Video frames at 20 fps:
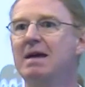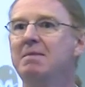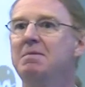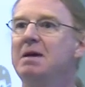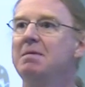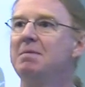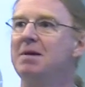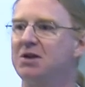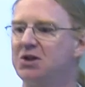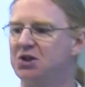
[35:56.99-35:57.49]
be
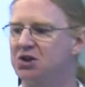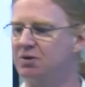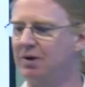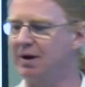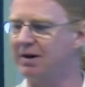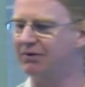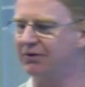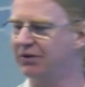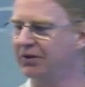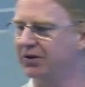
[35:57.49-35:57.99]
about to
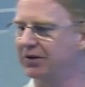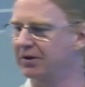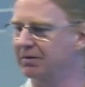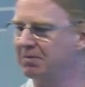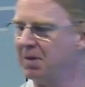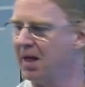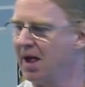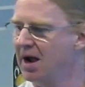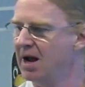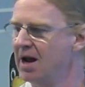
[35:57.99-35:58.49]
shrink further
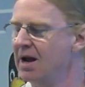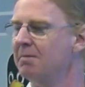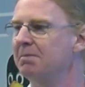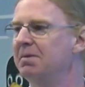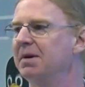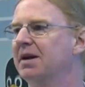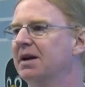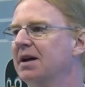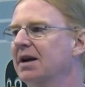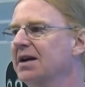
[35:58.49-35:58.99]

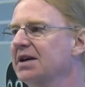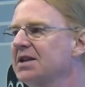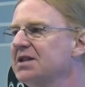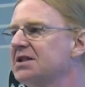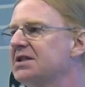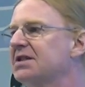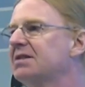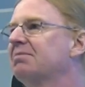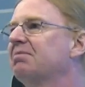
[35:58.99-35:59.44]
because